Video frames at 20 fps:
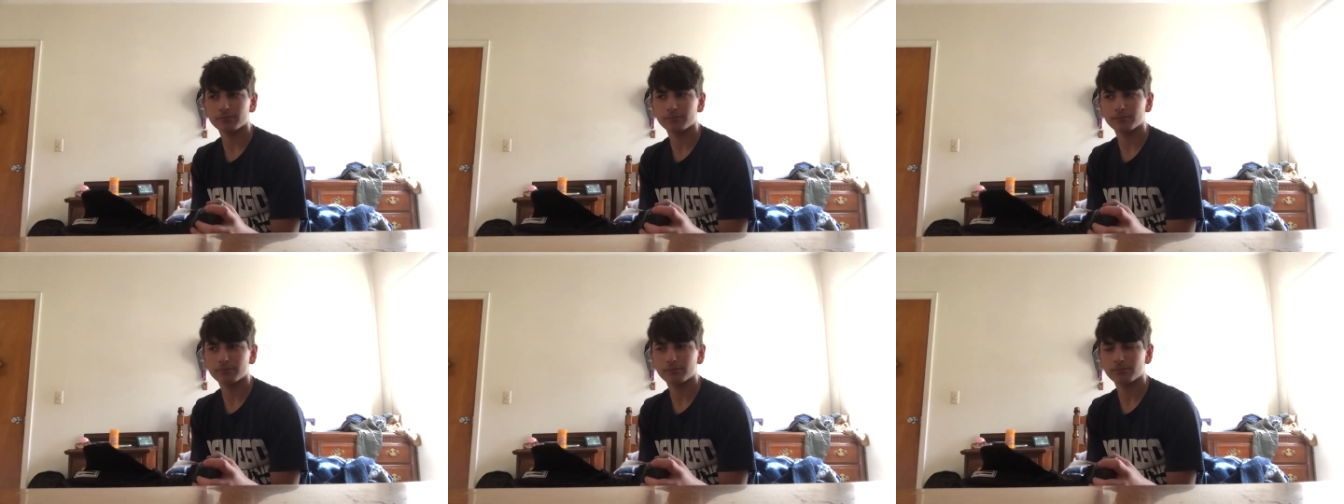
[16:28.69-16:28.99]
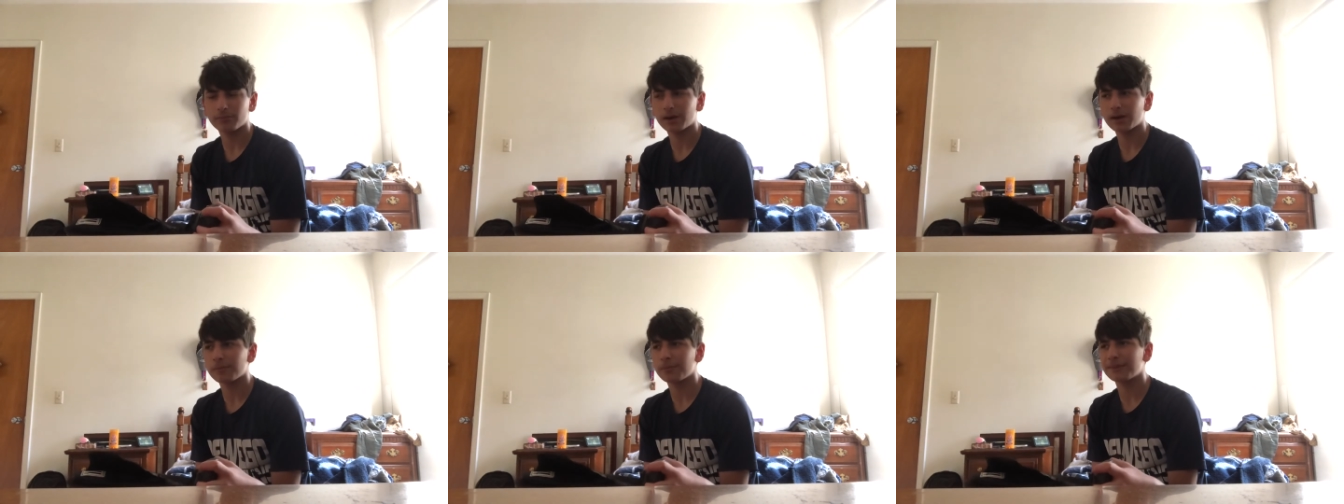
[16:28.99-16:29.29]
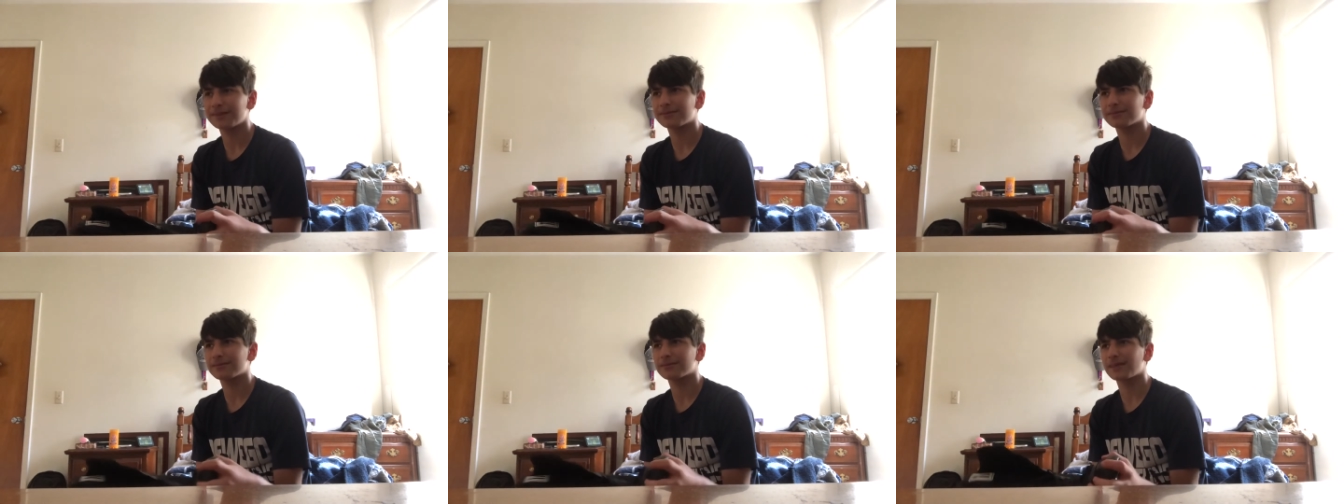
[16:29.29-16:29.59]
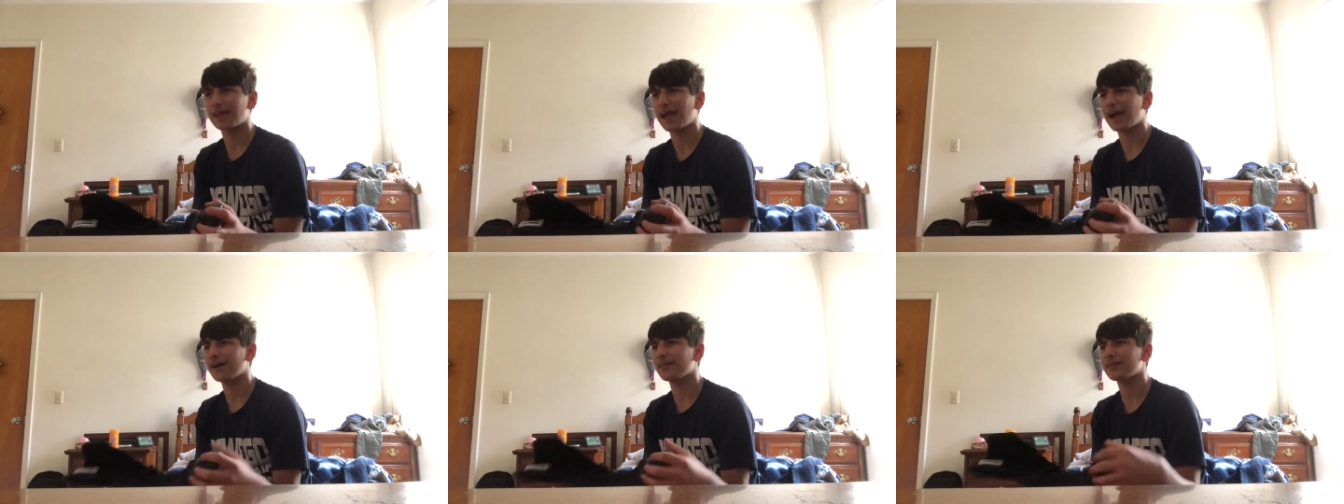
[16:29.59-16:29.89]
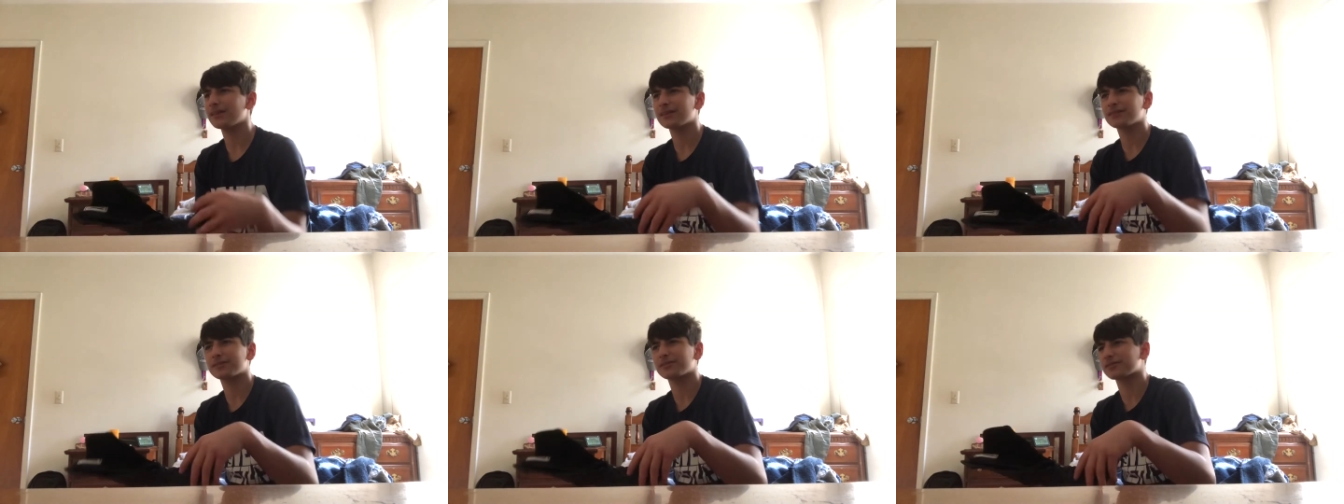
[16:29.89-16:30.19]
Money
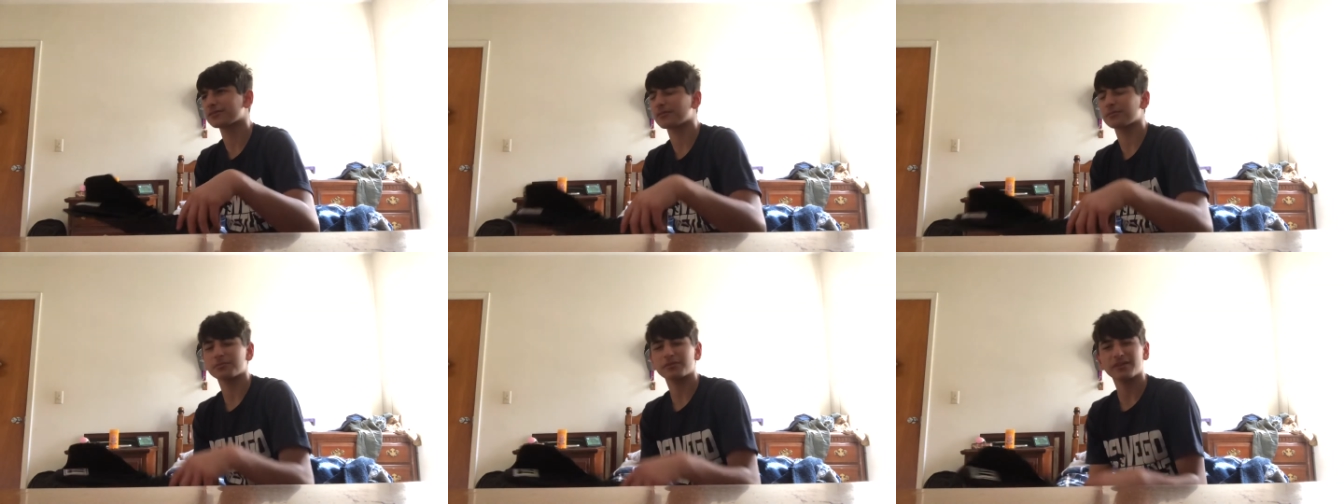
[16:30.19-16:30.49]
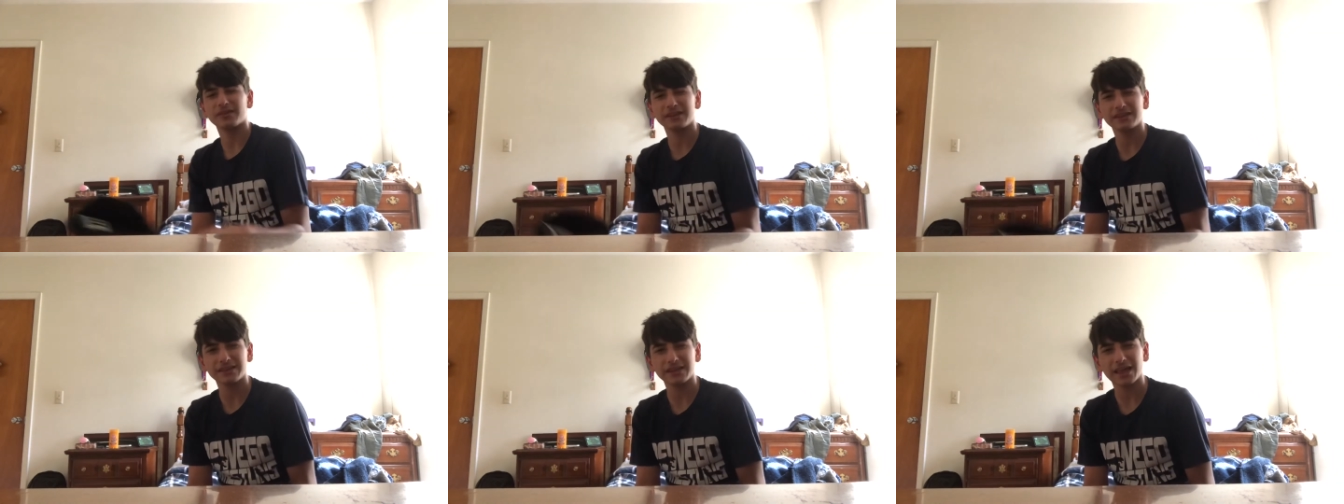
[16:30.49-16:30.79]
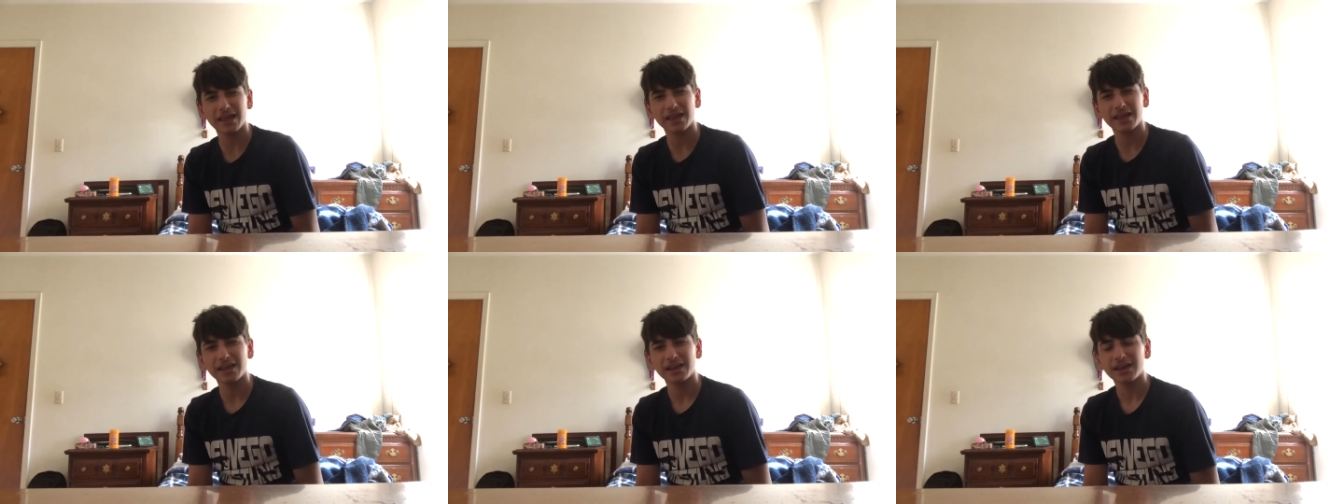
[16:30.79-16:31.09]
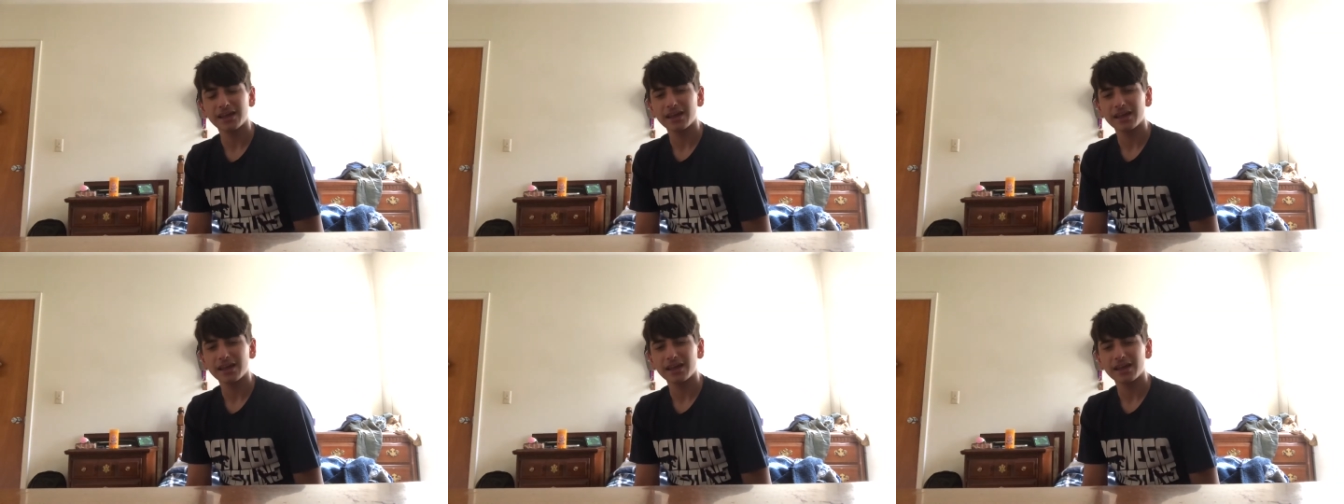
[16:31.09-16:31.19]
Metallics or something like that.